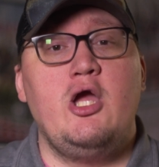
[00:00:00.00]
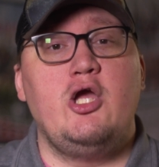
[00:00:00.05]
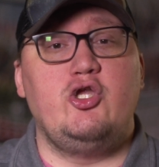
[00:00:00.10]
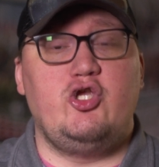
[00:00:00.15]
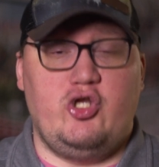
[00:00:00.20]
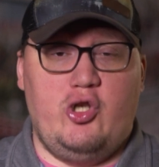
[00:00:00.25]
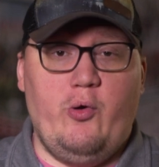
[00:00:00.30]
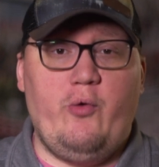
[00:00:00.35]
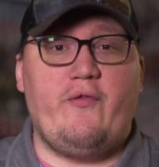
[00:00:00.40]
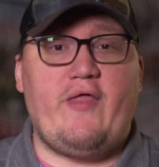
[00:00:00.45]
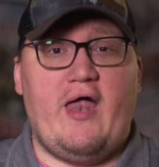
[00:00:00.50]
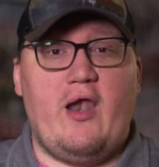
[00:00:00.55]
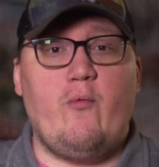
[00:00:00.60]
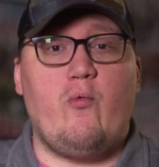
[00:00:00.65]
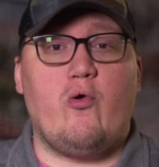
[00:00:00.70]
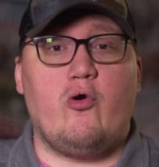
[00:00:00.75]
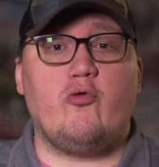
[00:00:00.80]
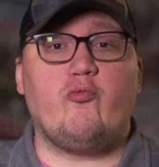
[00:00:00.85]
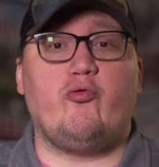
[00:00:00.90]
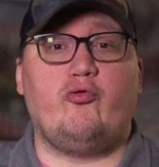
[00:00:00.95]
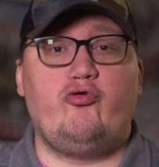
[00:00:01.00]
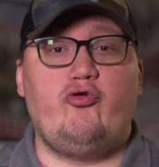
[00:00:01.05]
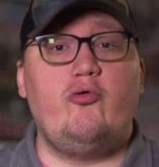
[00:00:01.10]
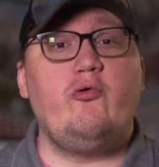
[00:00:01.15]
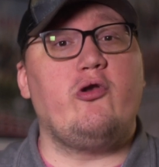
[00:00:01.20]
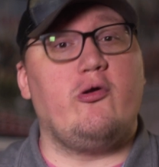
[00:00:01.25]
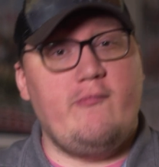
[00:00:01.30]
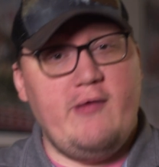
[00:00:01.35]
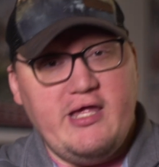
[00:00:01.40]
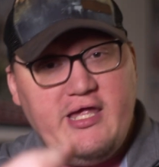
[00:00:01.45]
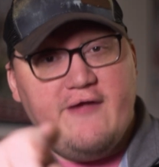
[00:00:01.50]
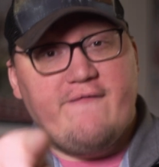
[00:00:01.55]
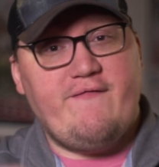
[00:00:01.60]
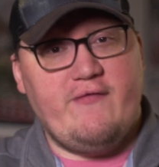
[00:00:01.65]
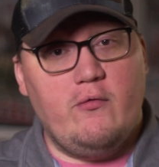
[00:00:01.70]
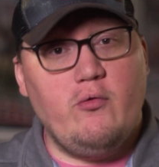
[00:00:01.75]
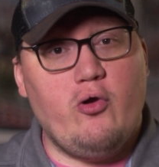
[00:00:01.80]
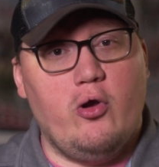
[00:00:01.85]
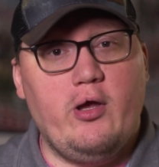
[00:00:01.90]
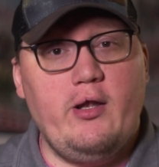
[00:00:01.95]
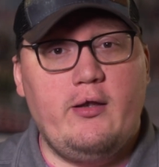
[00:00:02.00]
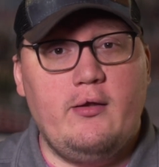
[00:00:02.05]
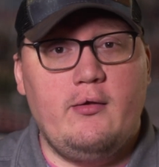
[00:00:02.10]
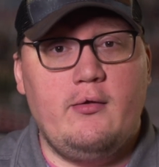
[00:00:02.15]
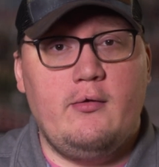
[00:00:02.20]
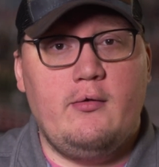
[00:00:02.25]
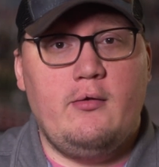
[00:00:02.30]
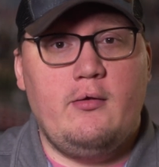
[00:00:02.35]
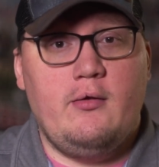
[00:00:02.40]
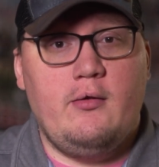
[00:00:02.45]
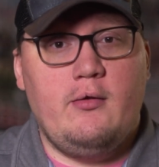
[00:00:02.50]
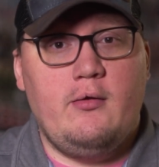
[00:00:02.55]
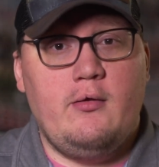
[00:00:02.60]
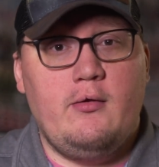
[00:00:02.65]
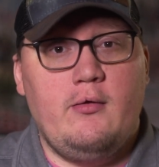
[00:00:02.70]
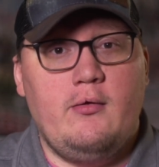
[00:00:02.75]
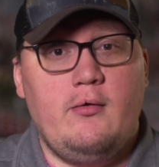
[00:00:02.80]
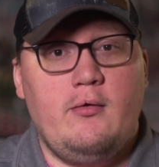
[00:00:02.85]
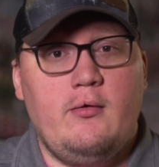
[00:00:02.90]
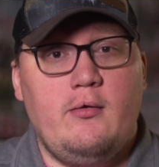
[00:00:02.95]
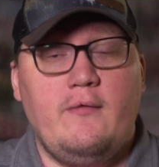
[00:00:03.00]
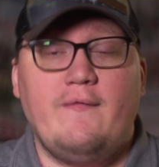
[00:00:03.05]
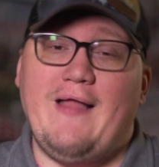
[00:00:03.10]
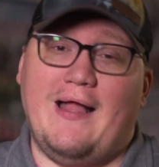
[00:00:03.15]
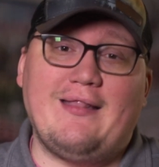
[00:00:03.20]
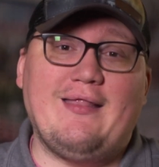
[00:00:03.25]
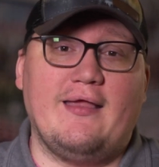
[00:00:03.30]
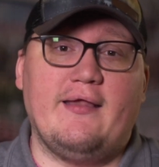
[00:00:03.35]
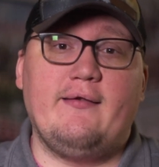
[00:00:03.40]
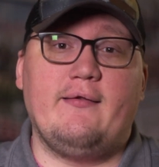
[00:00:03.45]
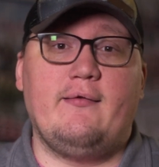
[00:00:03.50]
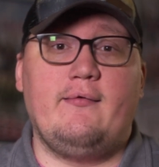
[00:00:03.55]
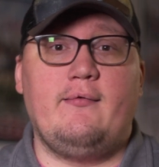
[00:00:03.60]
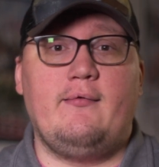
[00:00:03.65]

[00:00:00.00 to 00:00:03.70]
Do you know what that award will do? It'll make you feel good. That's it.